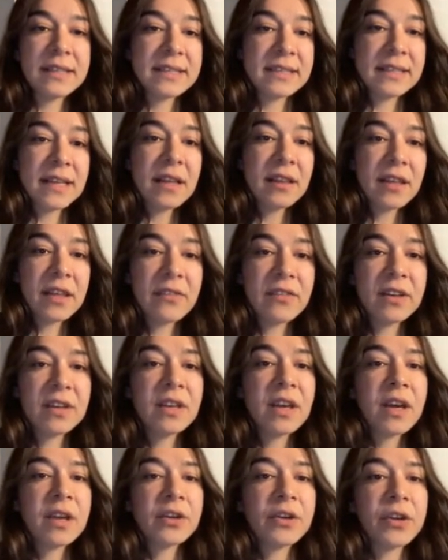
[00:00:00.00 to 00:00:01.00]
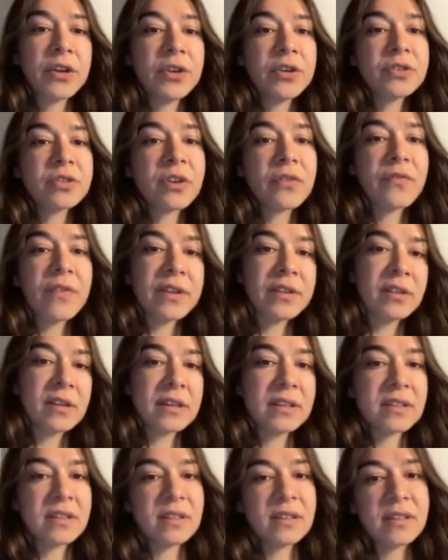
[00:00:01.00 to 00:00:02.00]
It is not given. The use of
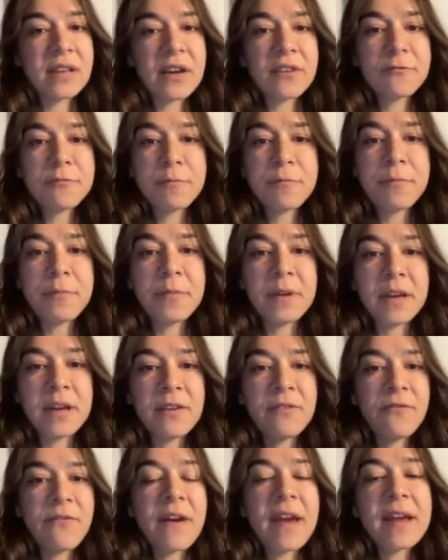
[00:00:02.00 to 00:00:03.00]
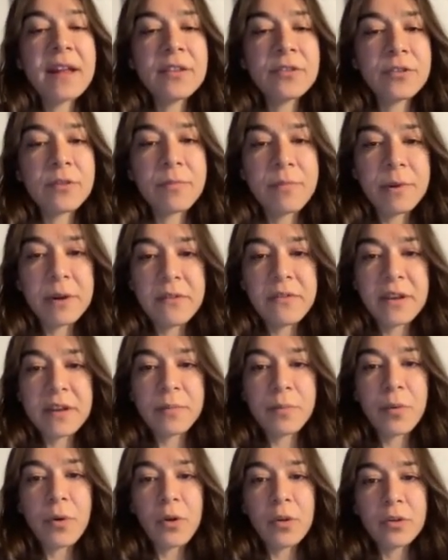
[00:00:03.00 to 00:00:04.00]
ventilation shall fail to
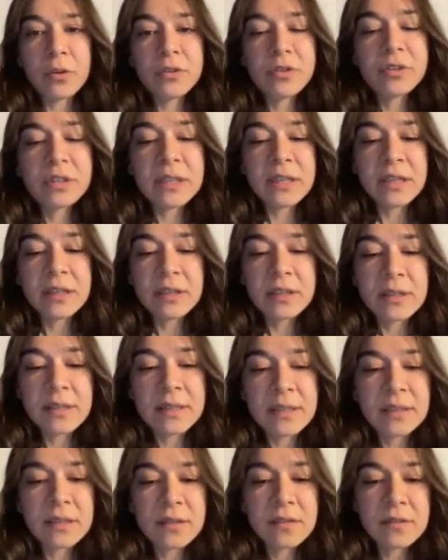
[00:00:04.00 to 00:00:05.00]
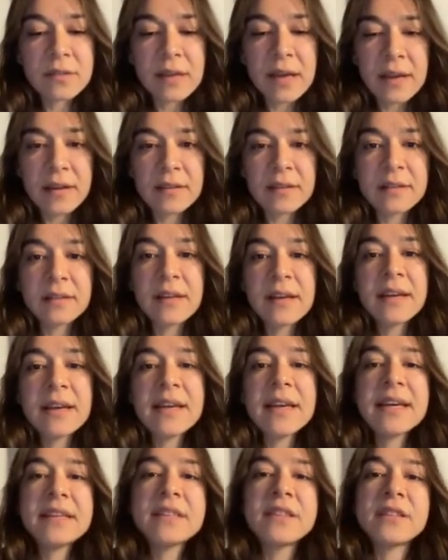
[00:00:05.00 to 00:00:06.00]
prevent pollution in the tunnel.
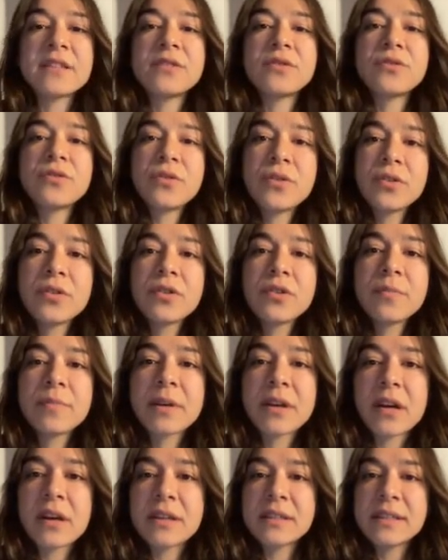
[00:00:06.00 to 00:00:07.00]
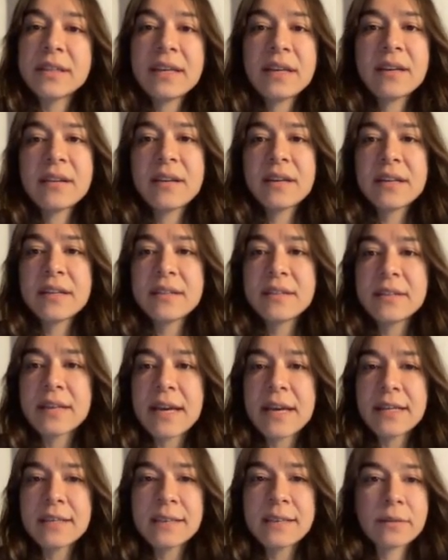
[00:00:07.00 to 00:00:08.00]
It is true because here it
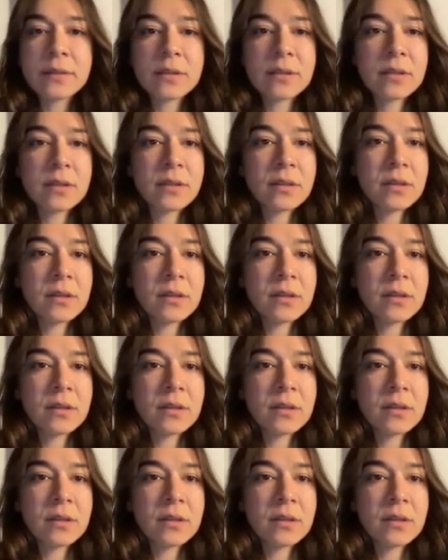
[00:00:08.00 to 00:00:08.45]
says,